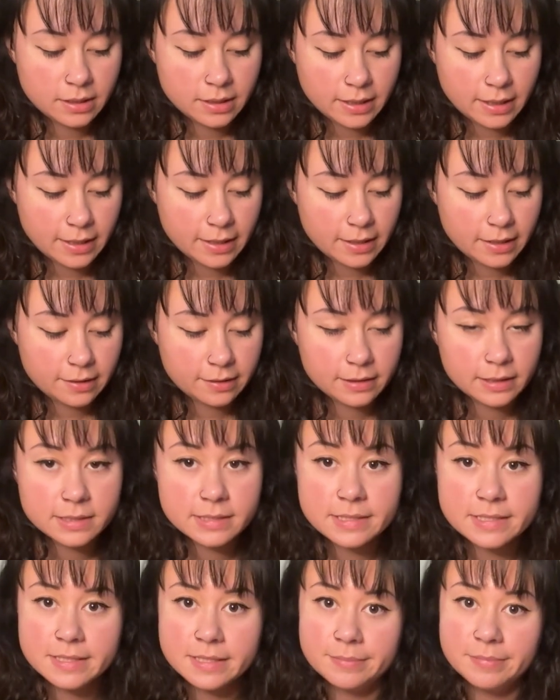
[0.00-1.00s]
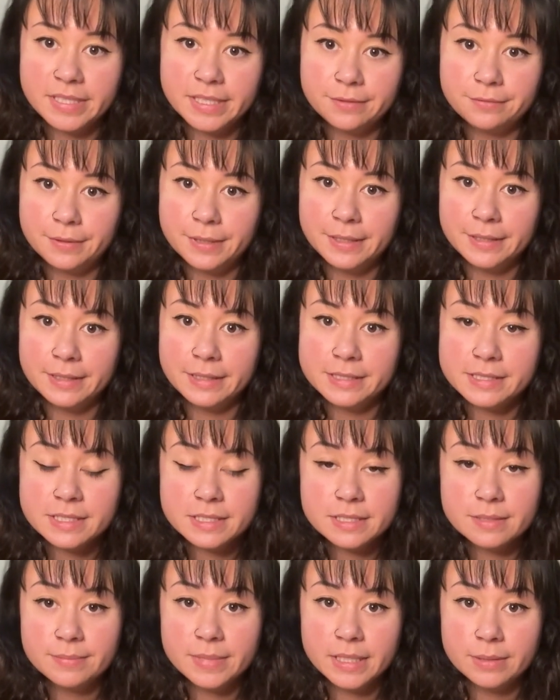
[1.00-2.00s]
Yeah, this is the big one. This
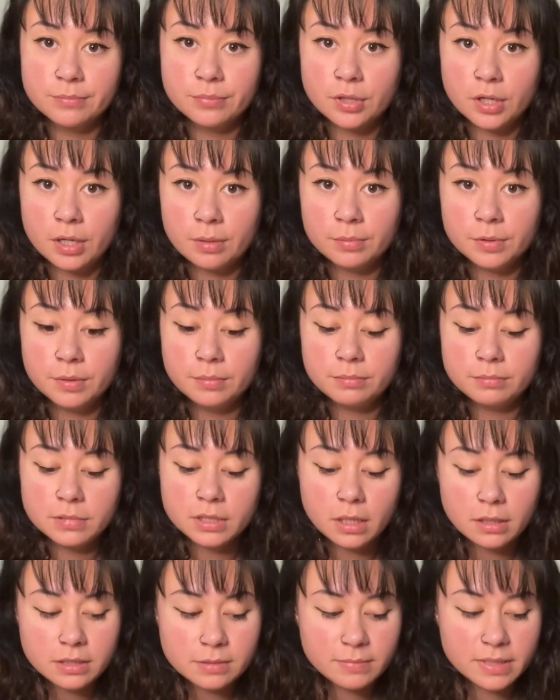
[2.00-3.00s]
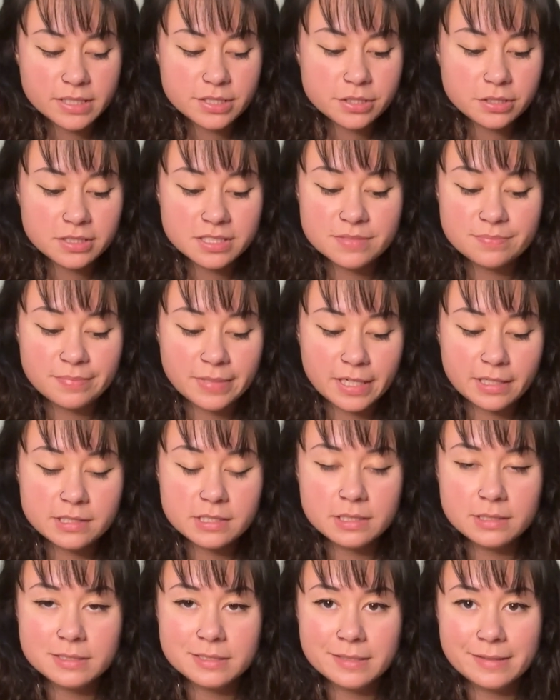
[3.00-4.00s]
is the big problem. Not to mention this
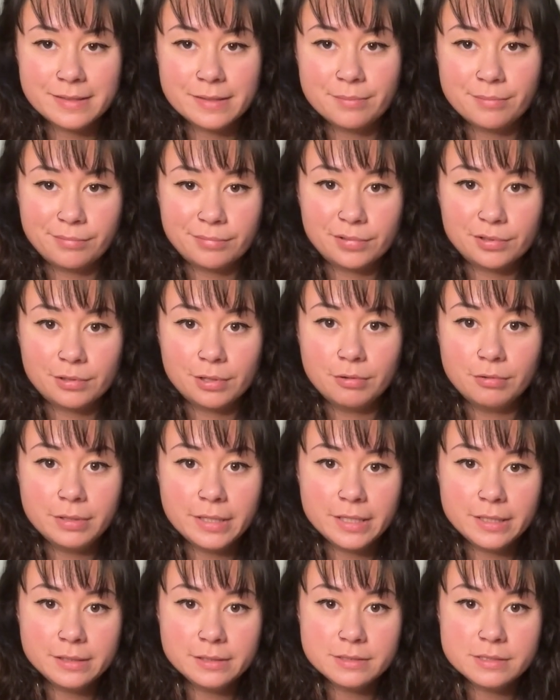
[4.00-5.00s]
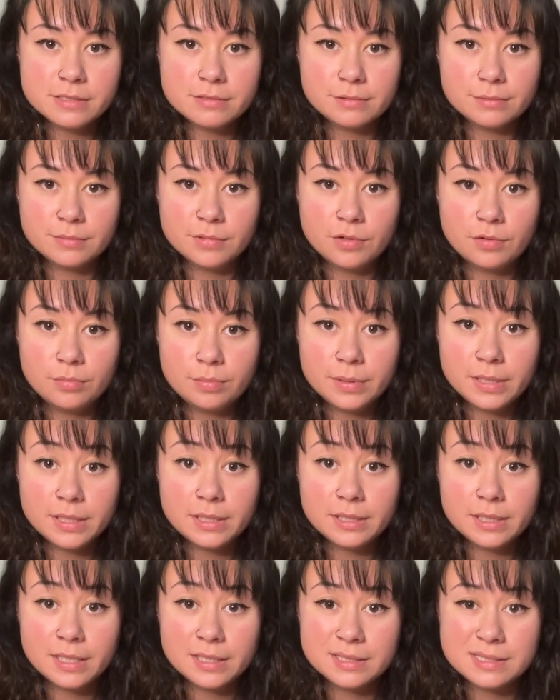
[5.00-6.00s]
basket's kind of broken, so I'm
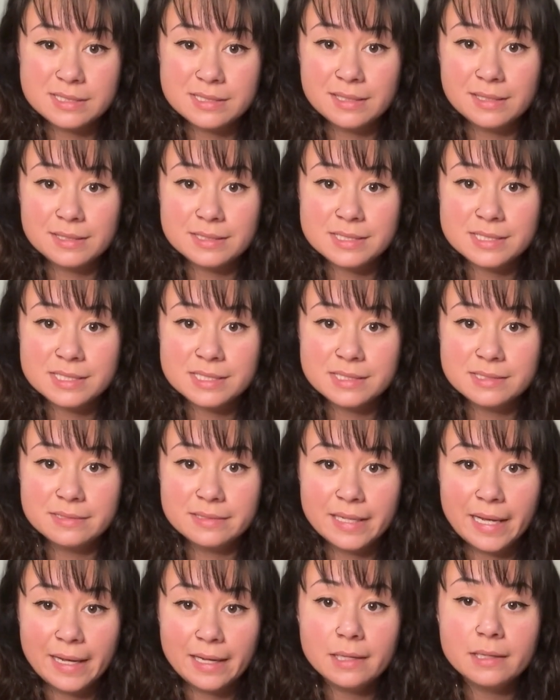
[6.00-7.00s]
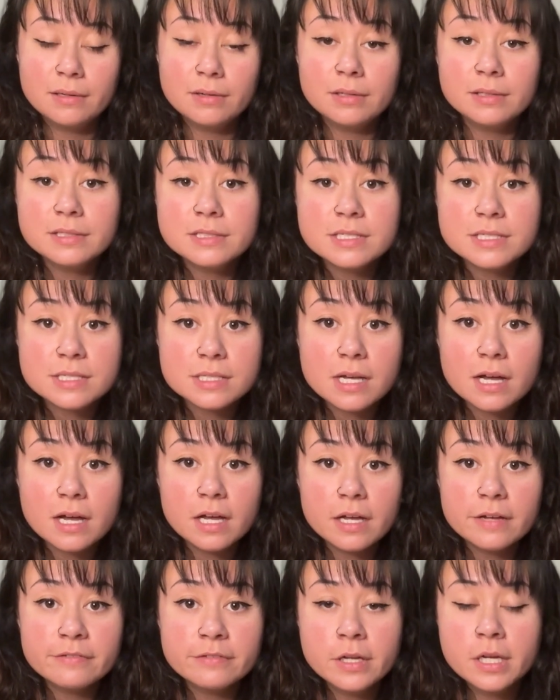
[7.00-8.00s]
hoping that it's not snagging on
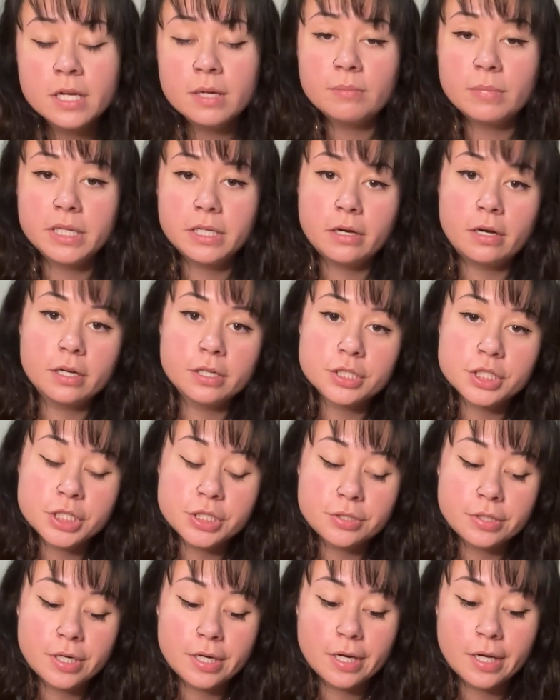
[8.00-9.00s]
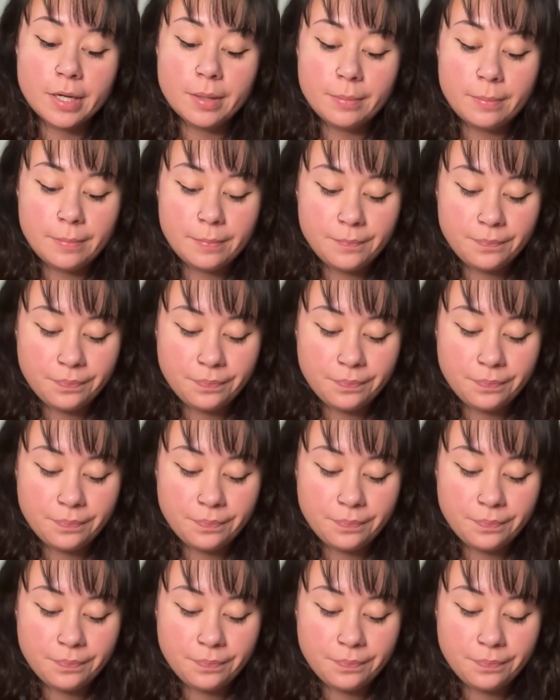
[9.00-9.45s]
stuff. My dog chewed it up.